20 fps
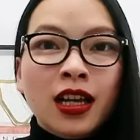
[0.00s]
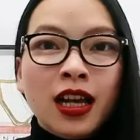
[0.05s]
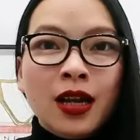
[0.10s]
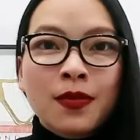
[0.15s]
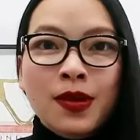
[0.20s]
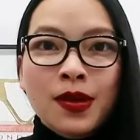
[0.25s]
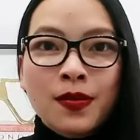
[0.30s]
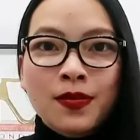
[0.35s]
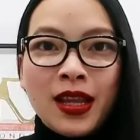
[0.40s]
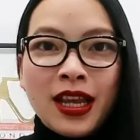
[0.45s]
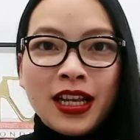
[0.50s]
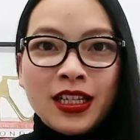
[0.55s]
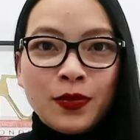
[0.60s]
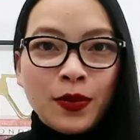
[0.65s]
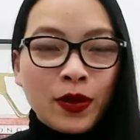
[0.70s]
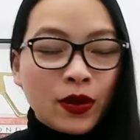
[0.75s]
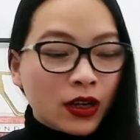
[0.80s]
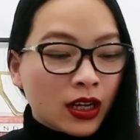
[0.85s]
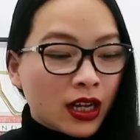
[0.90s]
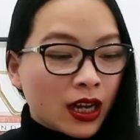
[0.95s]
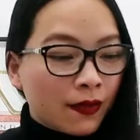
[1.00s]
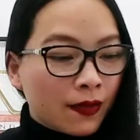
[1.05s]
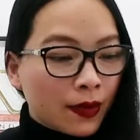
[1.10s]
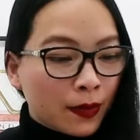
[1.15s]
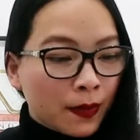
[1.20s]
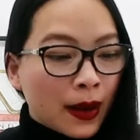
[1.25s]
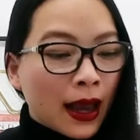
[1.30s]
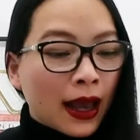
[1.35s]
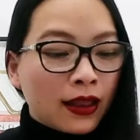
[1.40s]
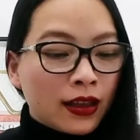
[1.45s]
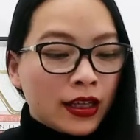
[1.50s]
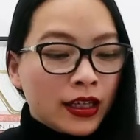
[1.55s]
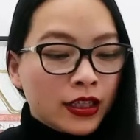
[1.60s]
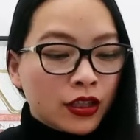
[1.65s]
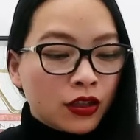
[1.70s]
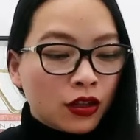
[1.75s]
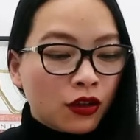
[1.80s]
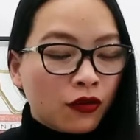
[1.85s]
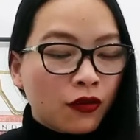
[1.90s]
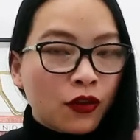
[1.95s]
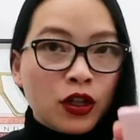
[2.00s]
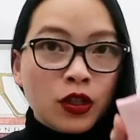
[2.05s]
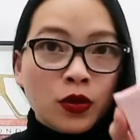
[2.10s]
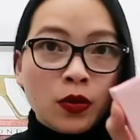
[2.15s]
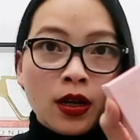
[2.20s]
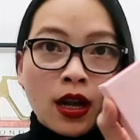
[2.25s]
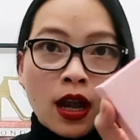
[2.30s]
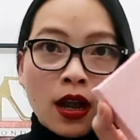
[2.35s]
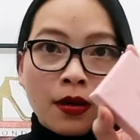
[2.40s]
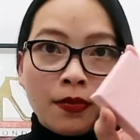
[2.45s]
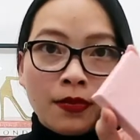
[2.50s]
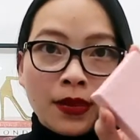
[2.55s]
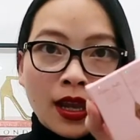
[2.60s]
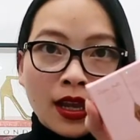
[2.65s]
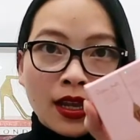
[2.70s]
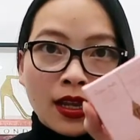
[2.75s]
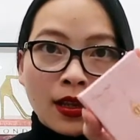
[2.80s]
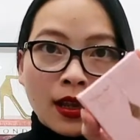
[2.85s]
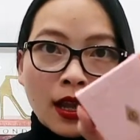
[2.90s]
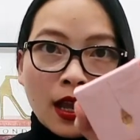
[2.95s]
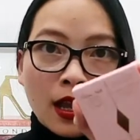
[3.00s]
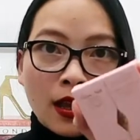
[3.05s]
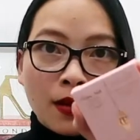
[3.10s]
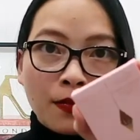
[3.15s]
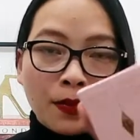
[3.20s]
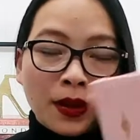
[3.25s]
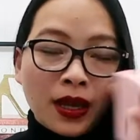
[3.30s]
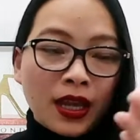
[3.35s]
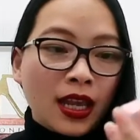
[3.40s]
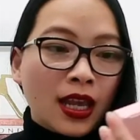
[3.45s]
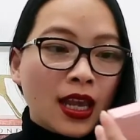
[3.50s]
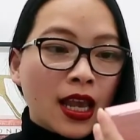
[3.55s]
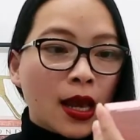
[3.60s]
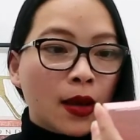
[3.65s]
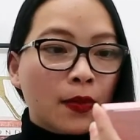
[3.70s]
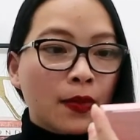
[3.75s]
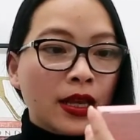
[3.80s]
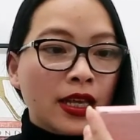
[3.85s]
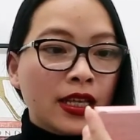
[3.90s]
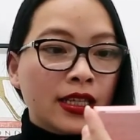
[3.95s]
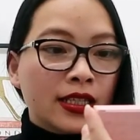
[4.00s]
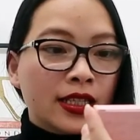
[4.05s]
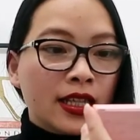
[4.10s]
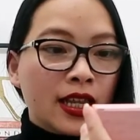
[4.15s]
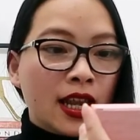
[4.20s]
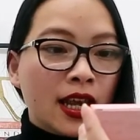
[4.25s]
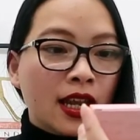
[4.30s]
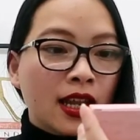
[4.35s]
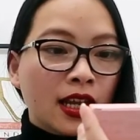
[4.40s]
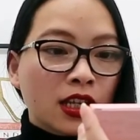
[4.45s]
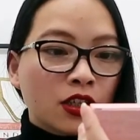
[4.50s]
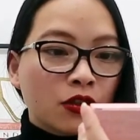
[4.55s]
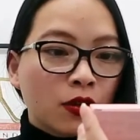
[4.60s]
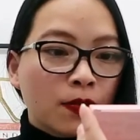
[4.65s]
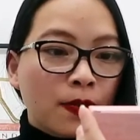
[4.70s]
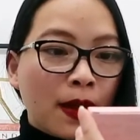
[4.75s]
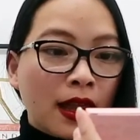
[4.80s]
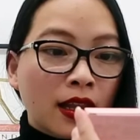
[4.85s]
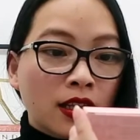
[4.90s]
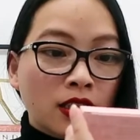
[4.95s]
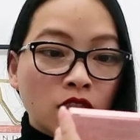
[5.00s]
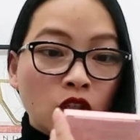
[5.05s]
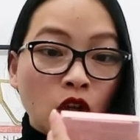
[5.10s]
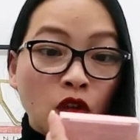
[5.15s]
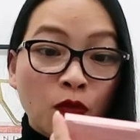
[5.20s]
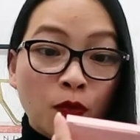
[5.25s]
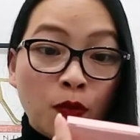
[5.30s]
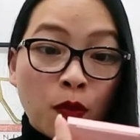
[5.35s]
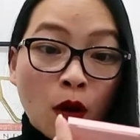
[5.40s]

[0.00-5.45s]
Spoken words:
So coming up next, we've got a couple of palettes. So the first one I'm picking up is the Luxury Palettes of